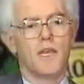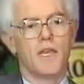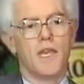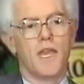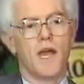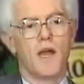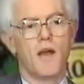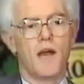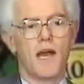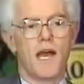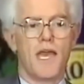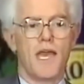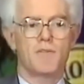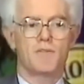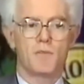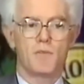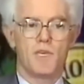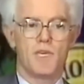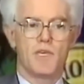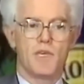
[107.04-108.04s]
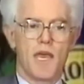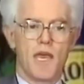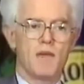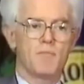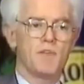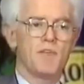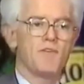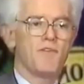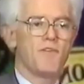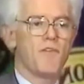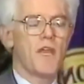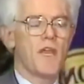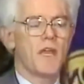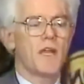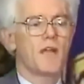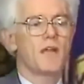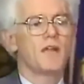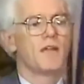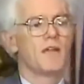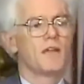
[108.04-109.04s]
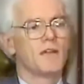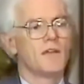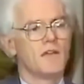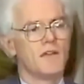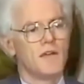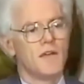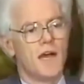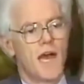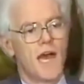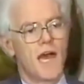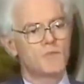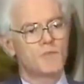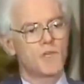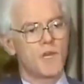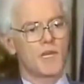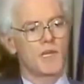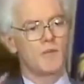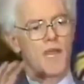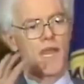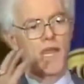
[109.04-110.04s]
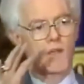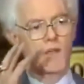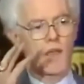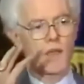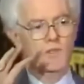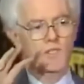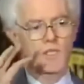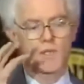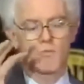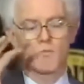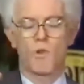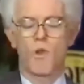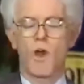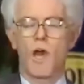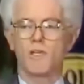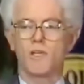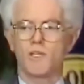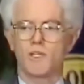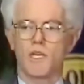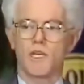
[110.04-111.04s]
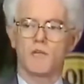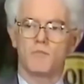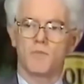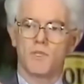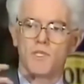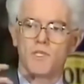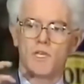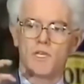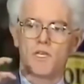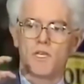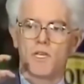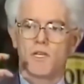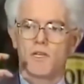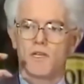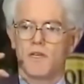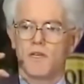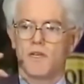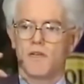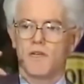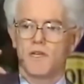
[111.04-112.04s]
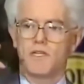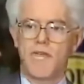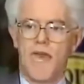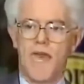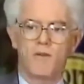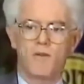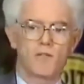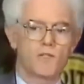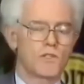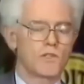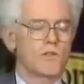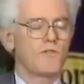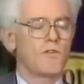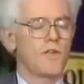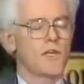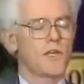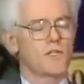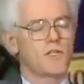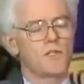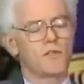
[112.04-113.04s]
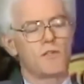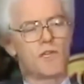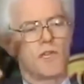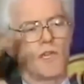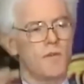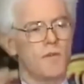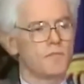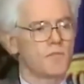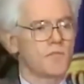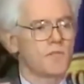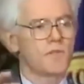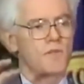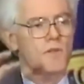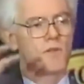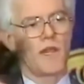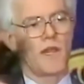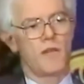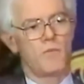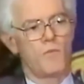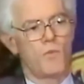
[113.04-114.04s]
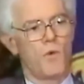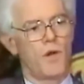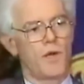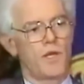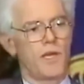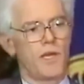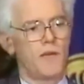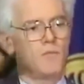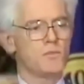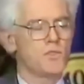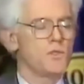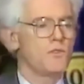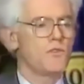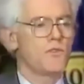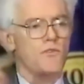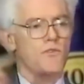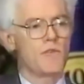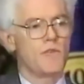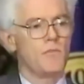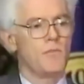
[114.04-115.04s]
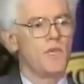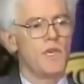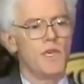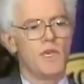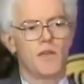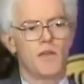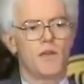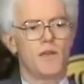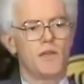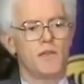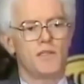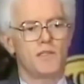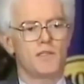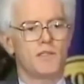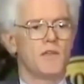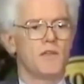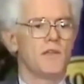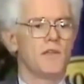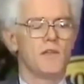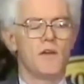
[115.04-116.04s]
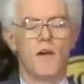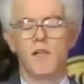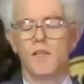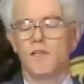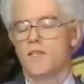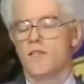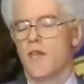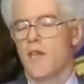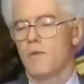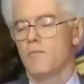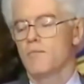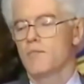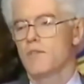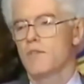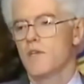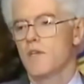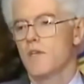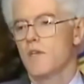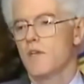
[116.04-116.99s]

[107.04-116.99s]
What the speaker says: Now, I have to be fair. I'm talking about economics in the broad scale, predicting the downturn for next year, or the upturn, or M1 and M2, 3B, and all these M's.